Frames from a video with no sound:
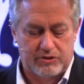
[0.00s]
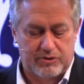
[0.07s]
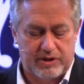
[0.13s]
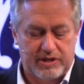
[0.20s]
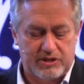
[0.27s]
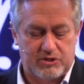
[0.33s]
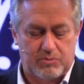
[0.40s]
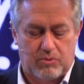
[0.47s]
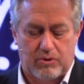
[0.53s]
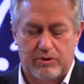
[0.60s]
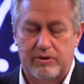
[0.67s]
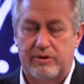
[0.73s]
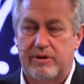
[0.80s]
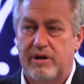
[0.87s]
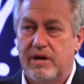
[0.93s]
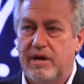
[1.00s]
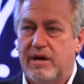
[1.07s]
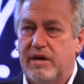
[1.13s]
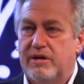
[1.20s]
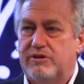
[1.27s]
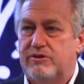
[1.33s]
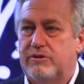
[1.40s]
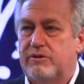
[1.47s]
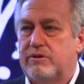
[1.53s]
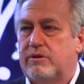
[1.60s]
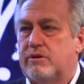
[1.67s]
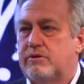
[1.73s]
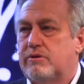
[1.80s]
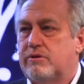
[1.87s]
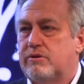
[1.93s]
transported to
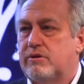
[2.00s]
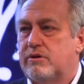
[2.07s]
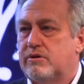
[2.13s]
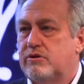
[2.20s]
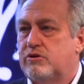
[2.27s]
the, the